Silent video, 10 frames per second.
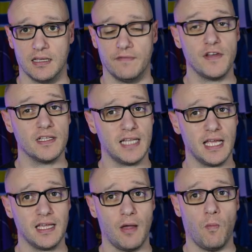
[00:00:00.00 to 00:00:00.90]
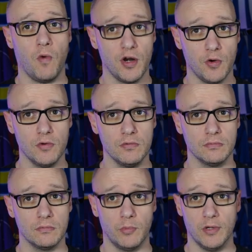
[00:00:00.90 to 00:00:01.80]
First leg, one all.
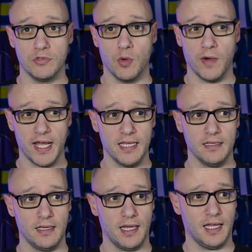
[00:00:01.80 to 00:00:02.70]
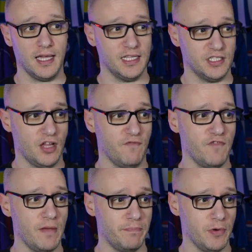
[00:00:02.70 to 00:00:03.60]
We was away against
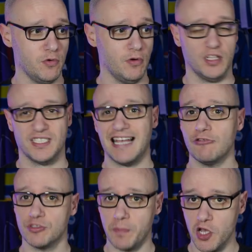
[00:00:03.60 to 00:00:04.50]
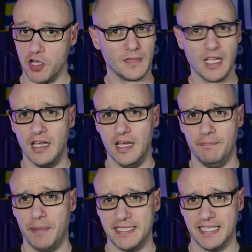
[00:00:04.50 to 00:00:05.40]
Red Bull Salzburg, uh,
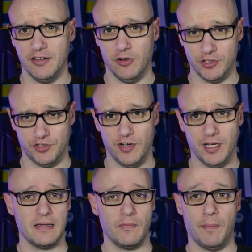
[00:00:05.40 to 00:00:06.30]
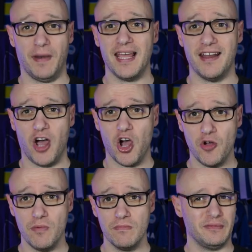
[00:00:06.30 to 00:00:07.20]
based in Austria. We're playing at
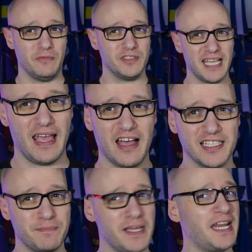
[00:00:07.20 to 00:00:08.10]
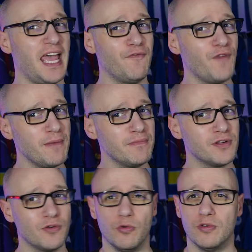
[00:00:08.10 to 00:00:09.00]
home. Was it us being F M'd,
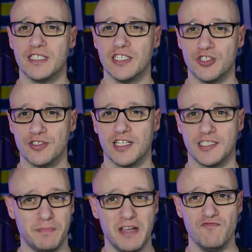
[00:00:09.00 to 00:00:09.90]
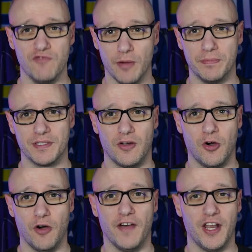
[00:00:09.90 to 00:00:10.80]
or was it just us being robbed
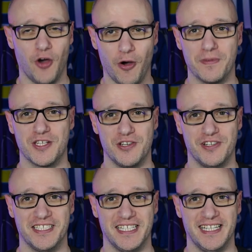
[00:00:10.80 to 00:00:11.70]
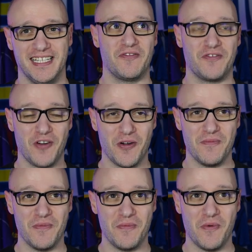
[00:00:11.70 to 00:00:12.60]
of an opportunity?
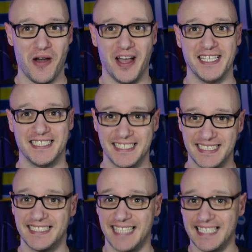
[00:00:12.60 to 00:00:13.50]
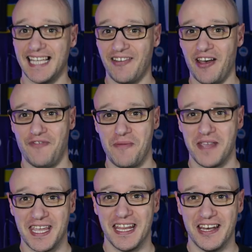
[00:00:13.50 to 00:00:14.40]
From what I set out at the
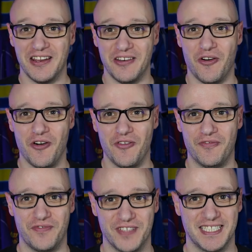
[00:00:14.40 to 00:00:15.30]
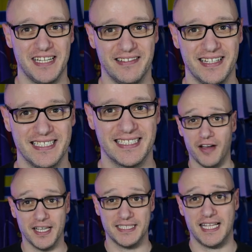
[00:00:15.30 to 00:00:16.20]
beginning of the series,
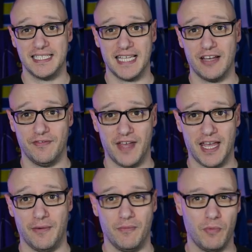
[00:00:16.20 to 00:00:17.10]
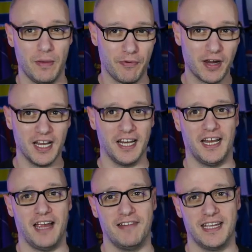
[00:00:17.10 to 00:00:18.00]
I set out that we're bringing in
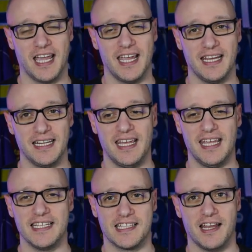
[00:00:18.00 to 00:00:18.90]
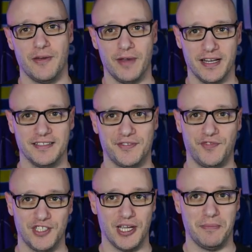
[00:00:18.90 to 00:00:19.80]
Harry Kane. He's going to win us
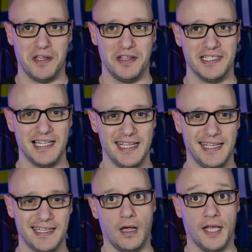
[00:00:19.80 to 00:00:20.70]
the Champions League.